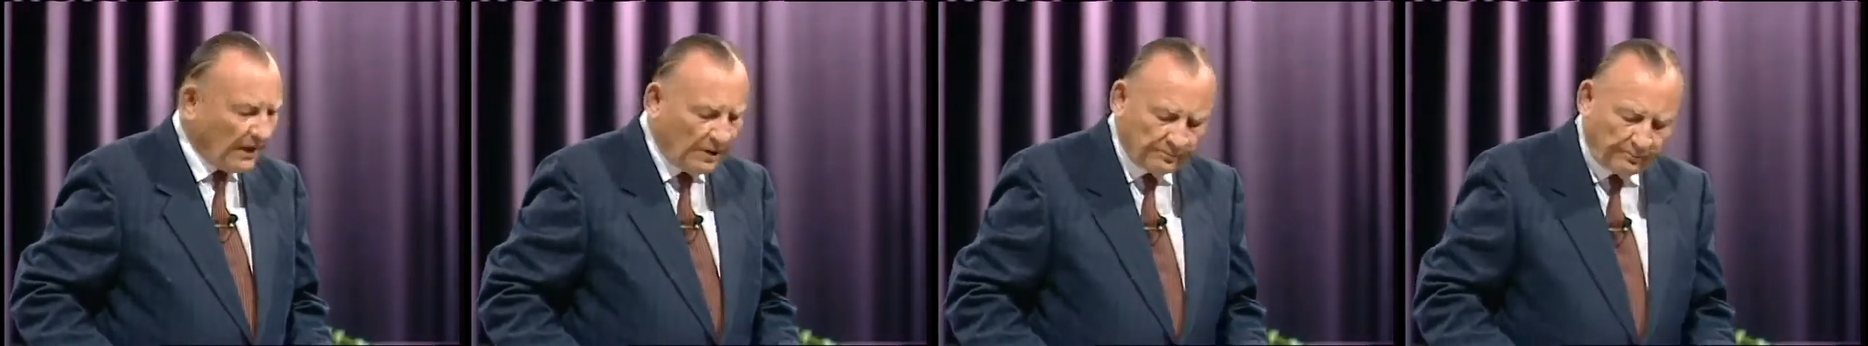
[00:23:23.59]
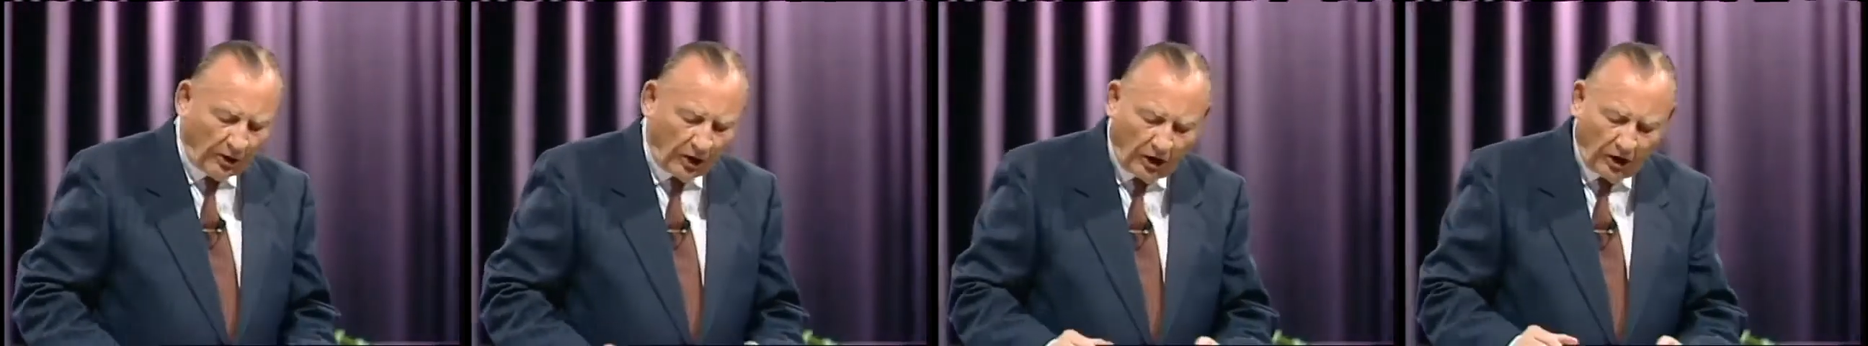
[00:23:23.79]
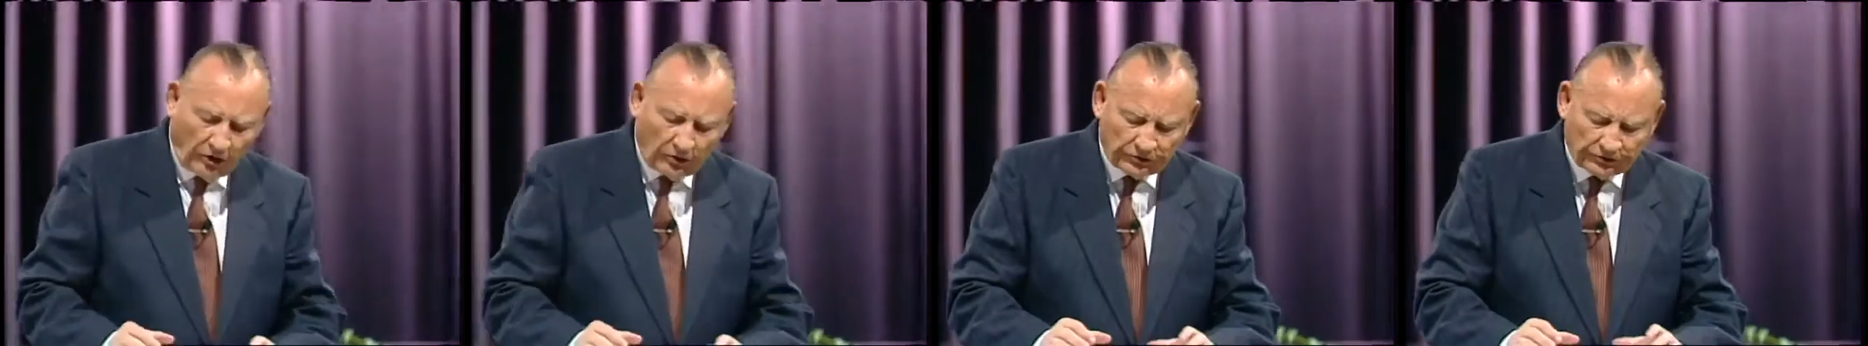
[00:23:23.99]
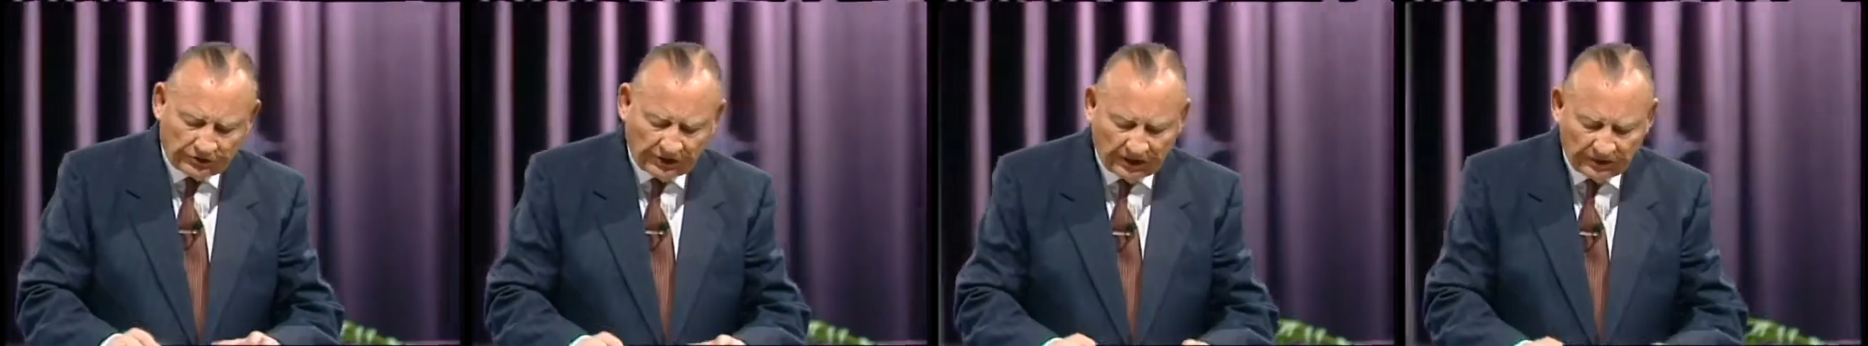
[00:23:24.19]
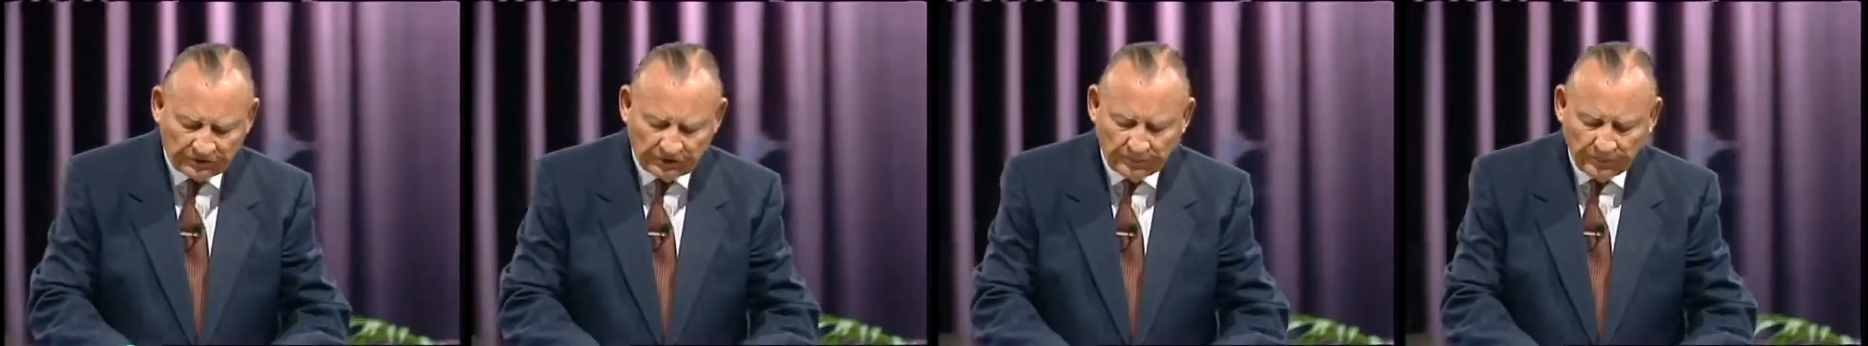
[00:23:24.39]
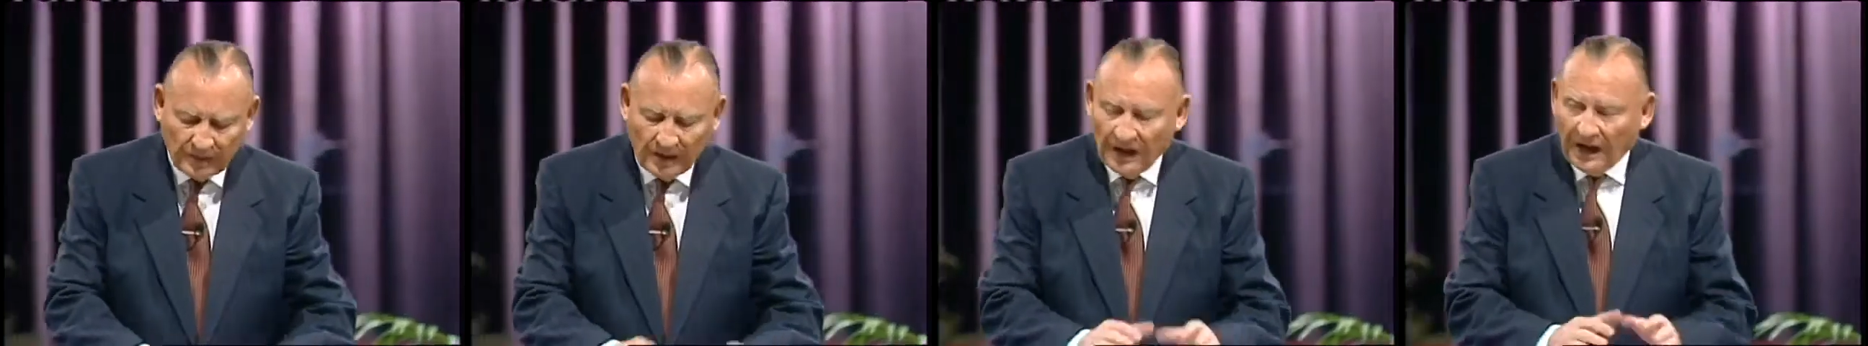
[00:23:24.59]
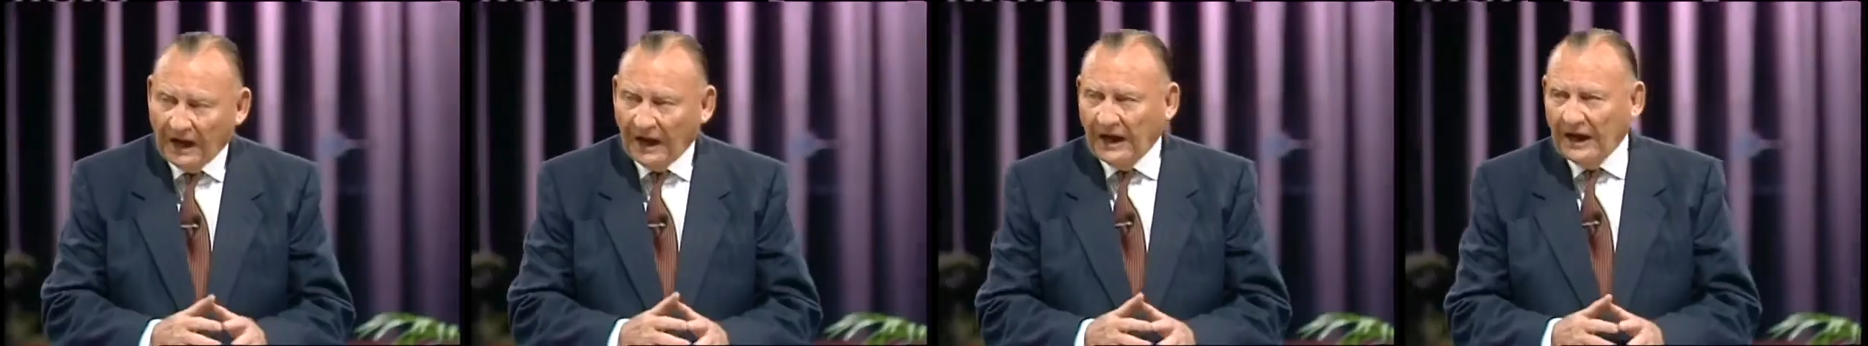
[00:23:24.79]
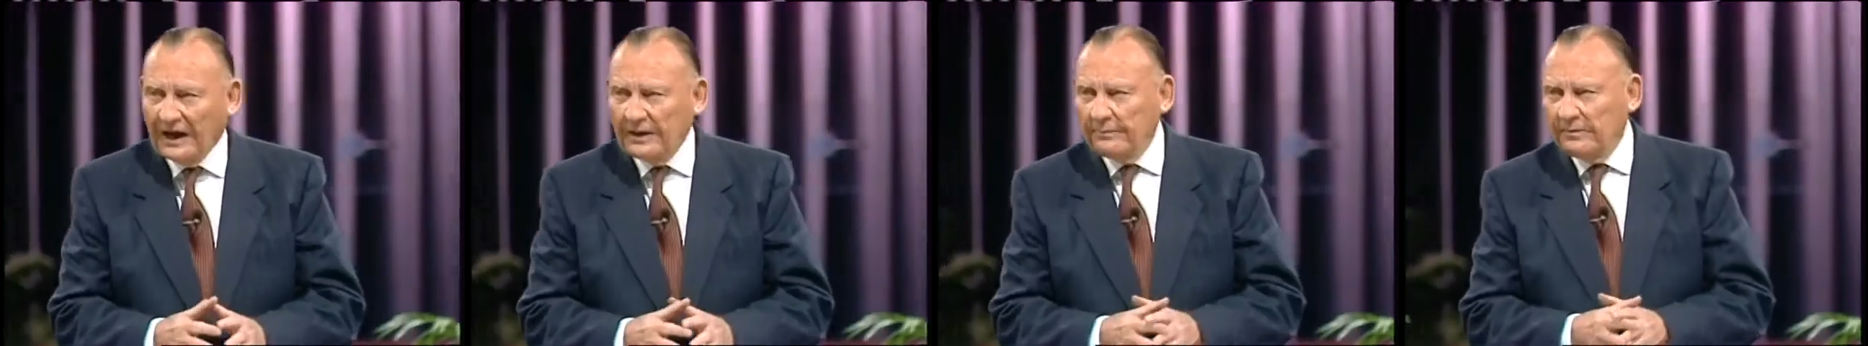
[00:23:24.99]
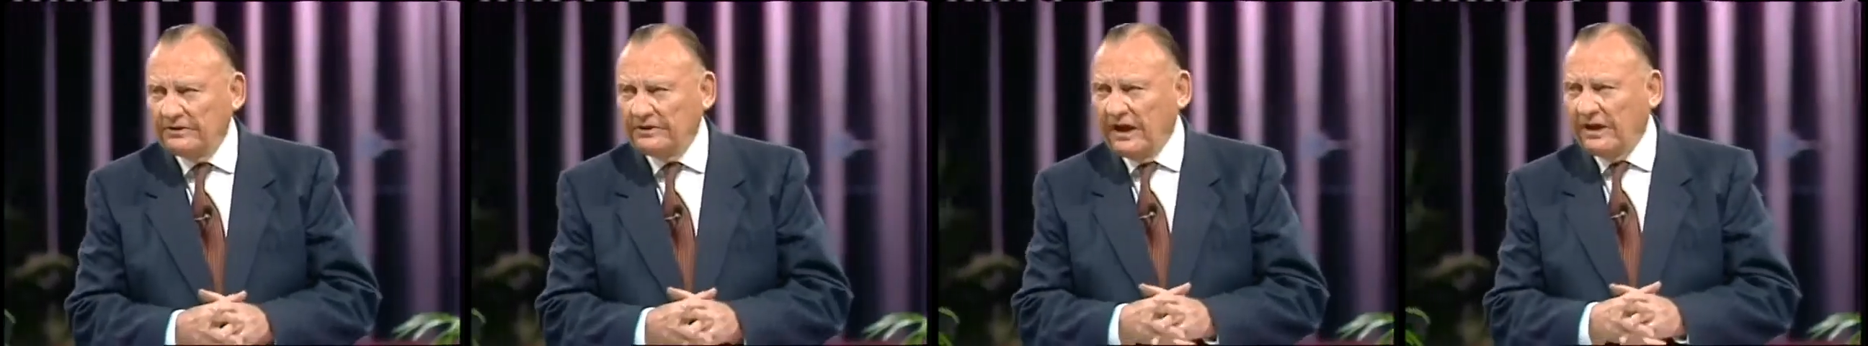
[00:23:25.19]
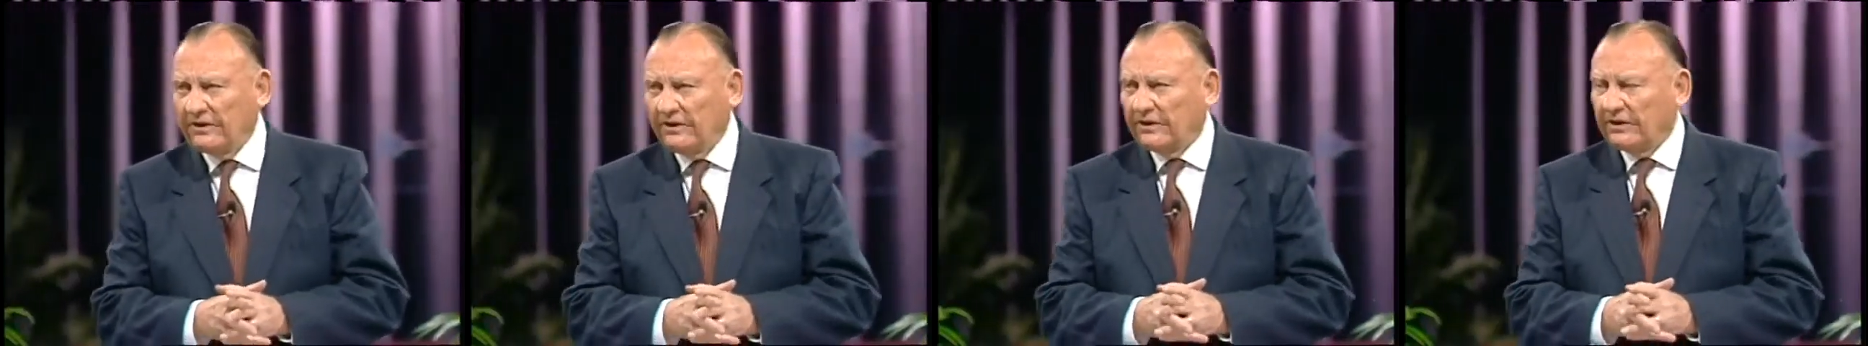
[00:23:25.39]
Paul says, I am a
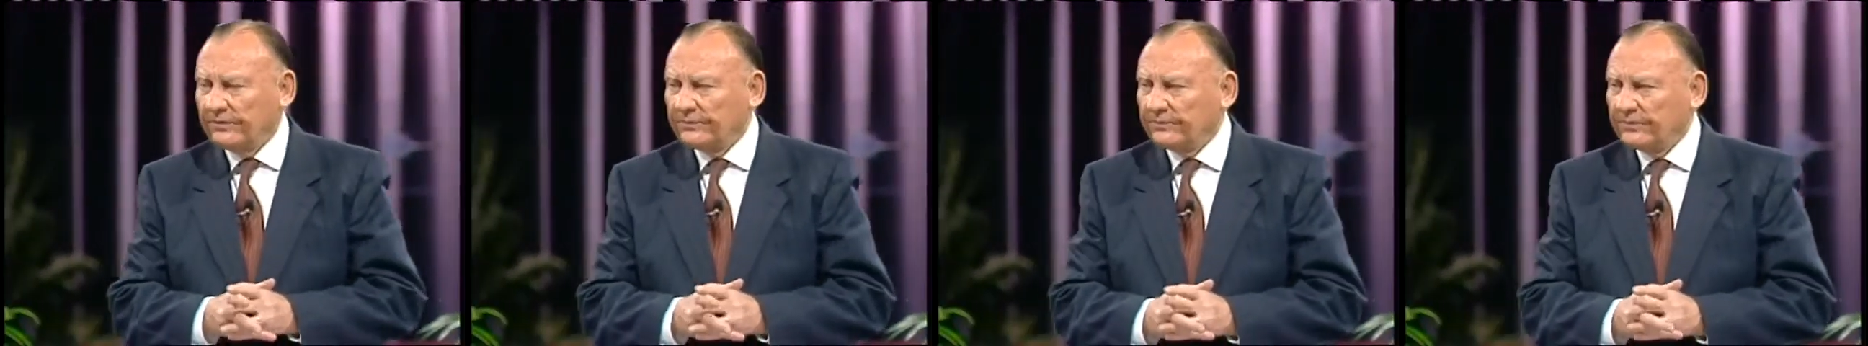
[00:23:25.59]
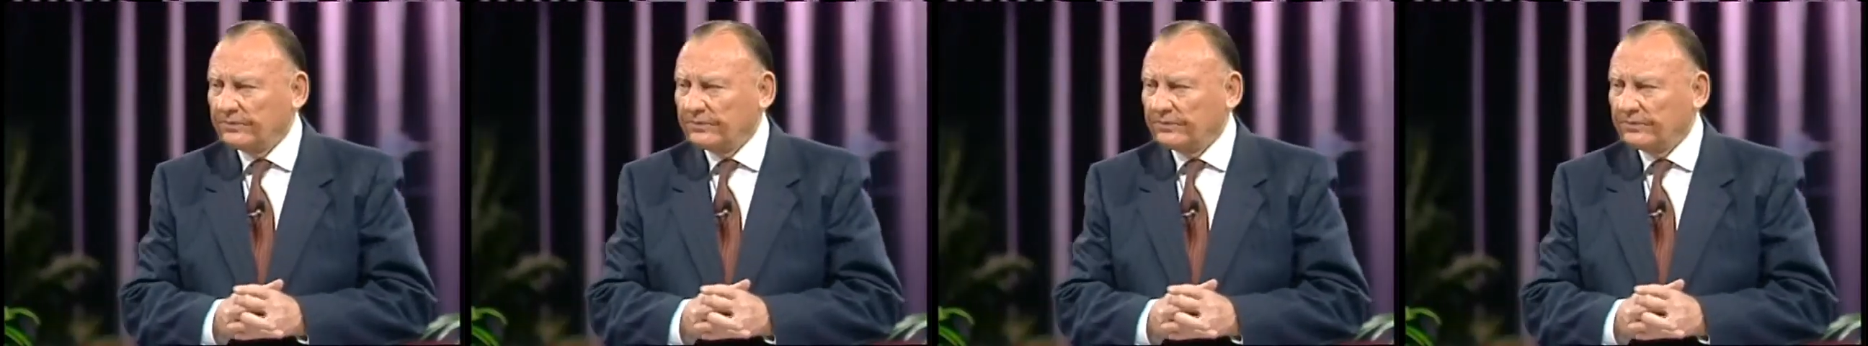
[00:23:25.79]
debtor.